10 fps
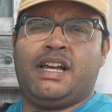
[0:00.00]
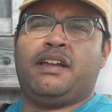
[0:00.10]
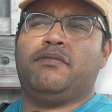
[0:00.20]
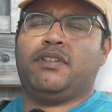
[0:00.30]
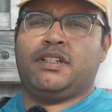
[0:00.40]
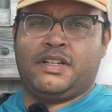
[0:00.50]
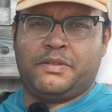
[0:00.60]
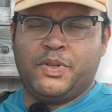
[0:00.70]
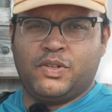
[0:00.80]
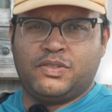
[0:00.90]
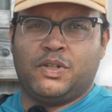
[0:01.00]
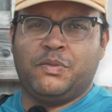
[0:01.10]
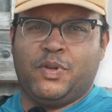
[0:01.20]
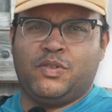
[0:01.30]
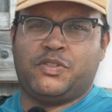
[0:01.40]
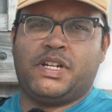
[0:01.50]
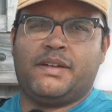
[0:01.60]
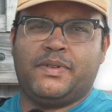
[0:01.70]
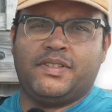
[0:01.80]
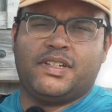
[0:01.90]
at Clark Mills Old Boat
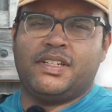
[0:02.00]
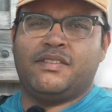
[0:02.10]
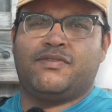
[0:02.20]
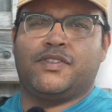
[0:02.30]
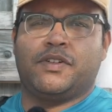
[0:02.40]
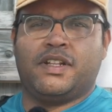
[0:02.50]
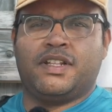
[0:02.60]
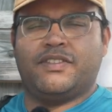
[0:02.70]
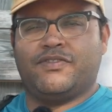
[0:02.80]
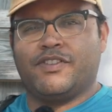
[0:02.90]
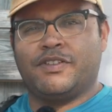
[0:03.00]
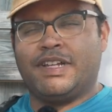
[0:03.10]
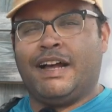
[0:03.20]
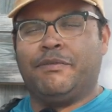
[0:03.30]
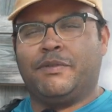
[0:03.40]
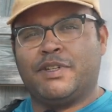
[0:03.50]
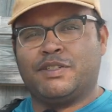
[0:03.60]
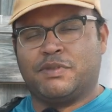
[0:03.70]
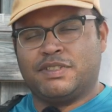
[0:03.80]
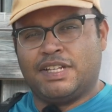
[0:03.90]
Shop in Dunedin, Florida that the first
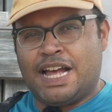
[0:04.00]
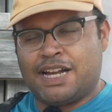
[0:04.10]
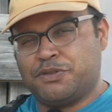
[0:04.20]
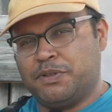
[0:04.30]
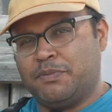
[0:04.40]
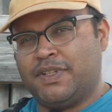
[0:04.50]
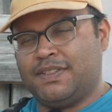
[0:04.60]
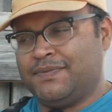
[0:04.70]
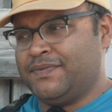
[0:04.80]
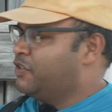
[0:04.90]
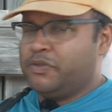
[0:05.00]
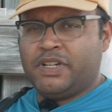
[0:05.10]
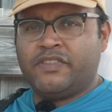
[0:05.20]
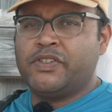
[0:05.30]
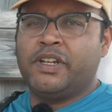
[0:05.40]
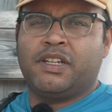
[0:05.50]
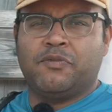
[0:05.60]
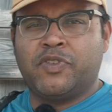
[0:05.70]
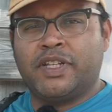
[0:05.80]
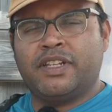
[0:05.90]
Optimist was actually built. Soon after he
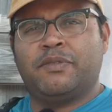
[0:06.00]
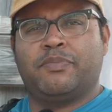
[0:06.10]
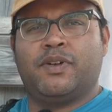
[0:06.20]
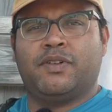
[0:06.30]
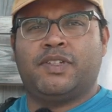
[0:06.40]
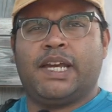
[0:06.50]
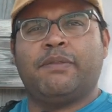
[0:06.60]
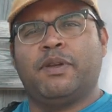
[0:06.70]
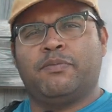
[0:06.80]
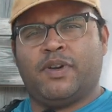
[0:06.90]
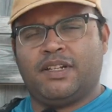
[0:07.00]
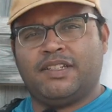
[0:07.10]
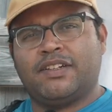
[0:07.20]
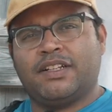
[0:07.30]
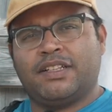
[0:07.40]
completed the prototype, he brought it down to